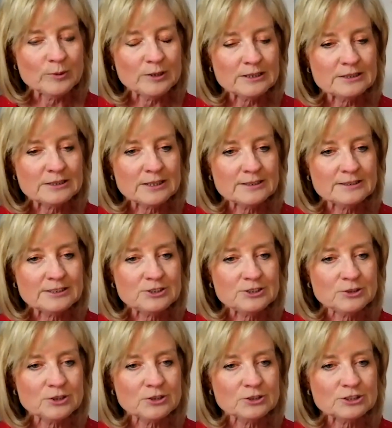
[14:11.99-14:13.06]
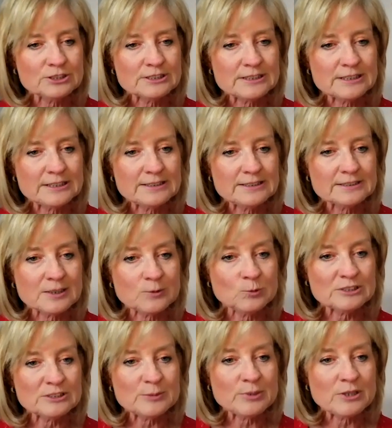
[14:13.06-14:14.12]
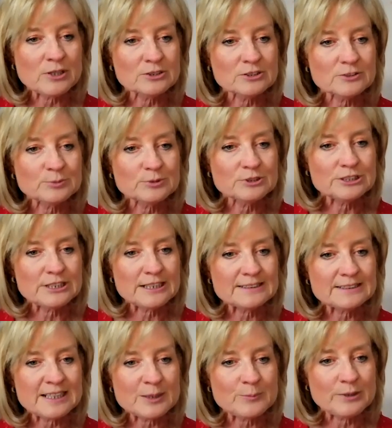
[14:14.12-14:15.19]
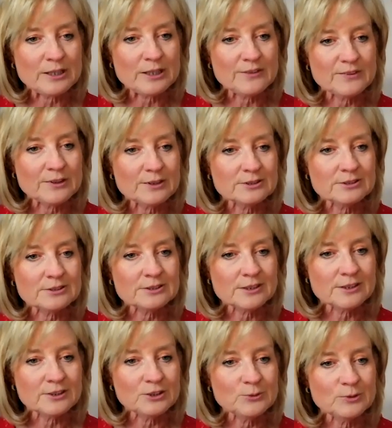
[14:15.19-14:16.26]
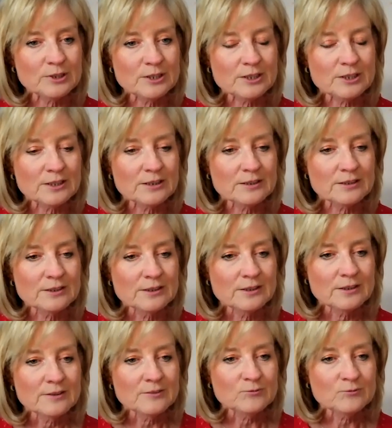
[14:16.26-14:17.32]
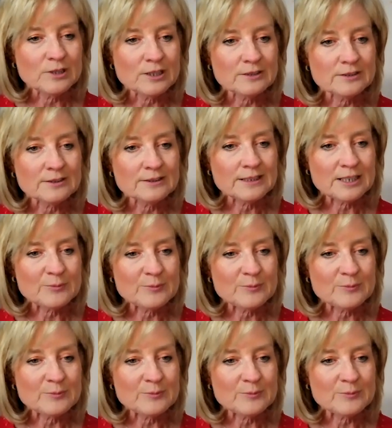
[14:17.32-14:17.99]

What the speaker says: But did you consciously decide? Was it part of Project Abby that you were going to run and